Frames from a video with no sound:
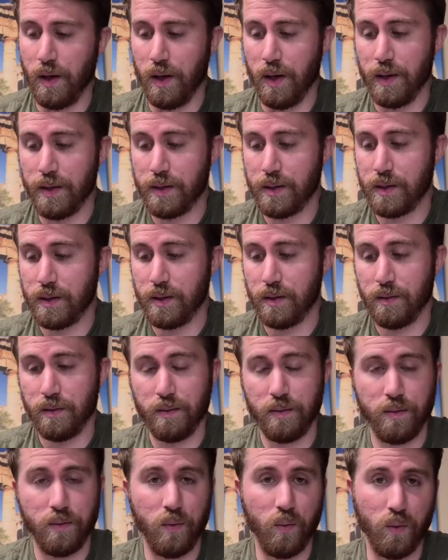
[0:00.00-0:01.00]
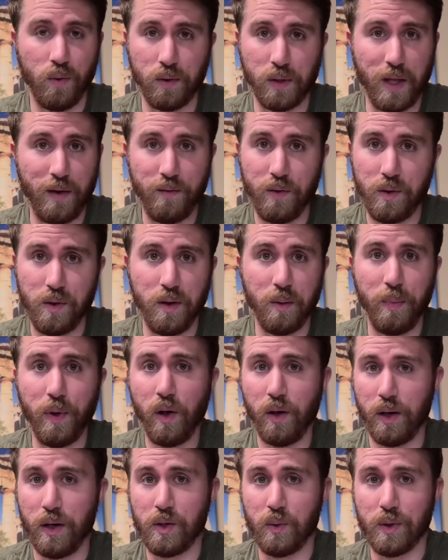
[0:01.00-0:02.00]
It will give you the
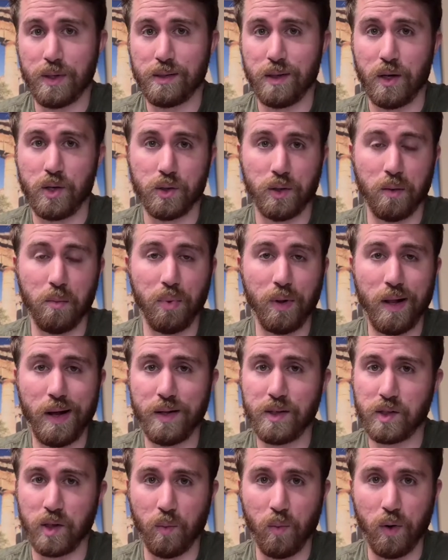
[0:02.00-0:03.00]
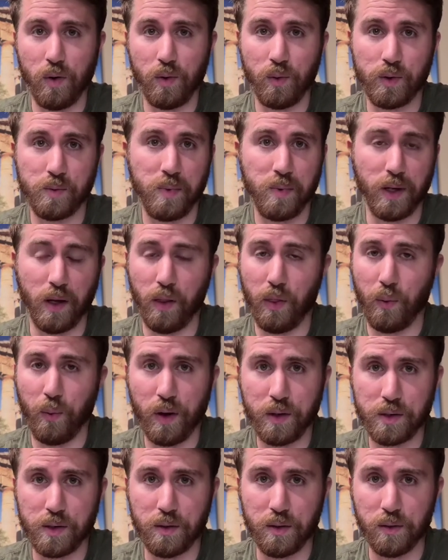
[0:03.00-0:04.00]
ability to essentially blind someone who's being a
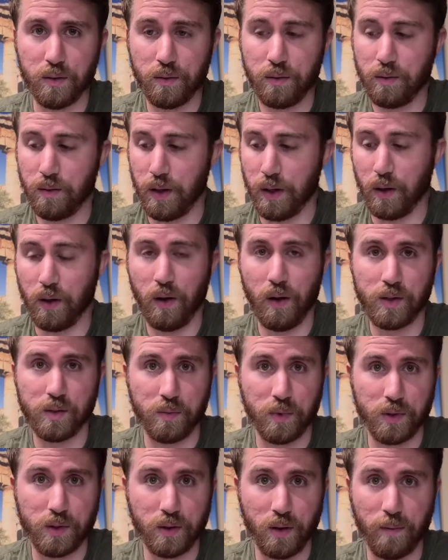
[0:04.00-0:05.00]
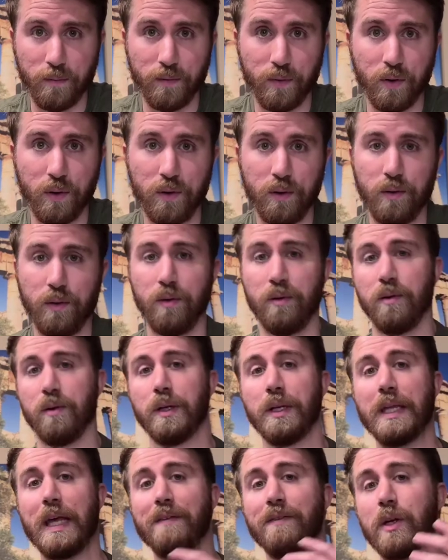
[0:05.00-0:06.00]
threat to you and cause them discomfort,
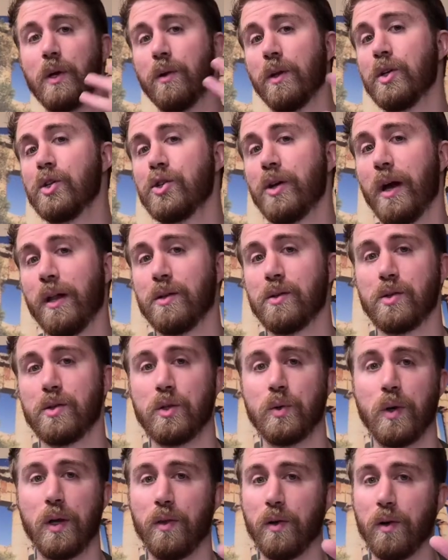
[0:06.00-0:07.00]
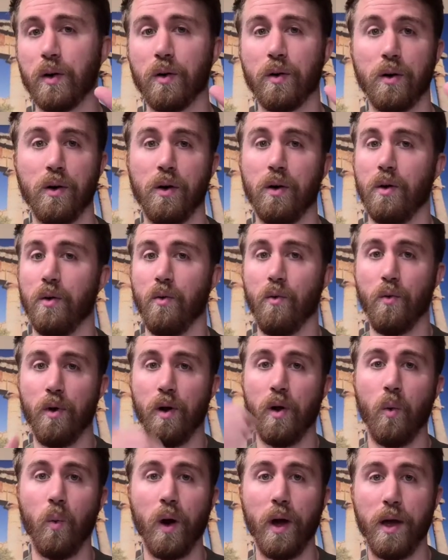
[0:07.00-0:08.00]
giving you the chance to either
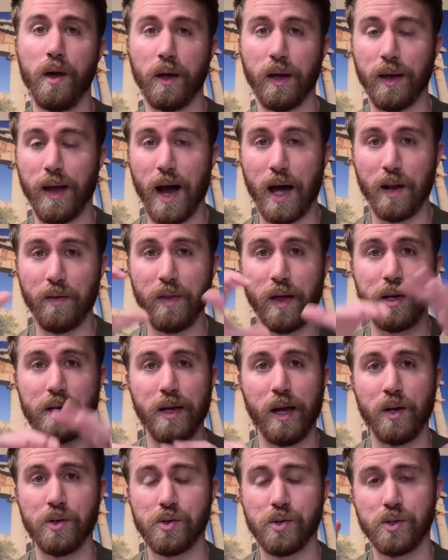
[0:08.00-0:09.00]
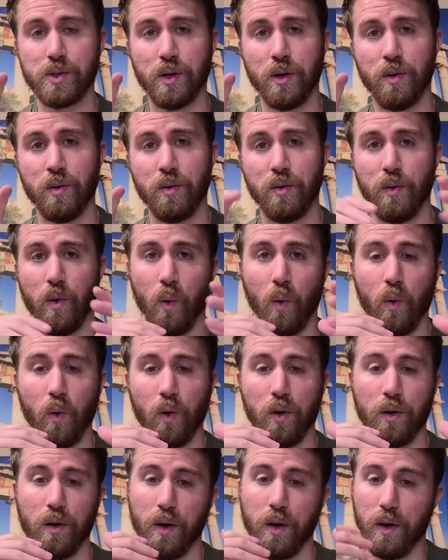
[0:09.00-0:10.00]
run away, get out of that danger zone,
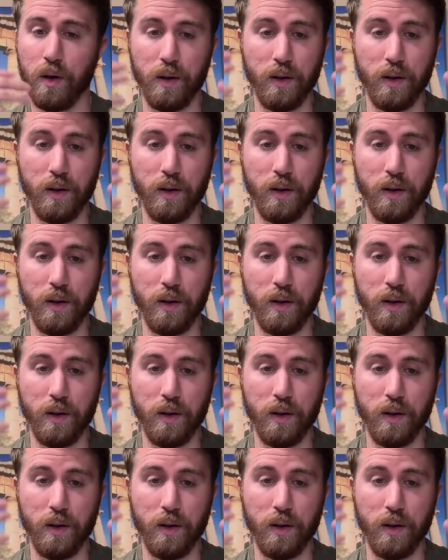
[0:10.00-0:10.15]
or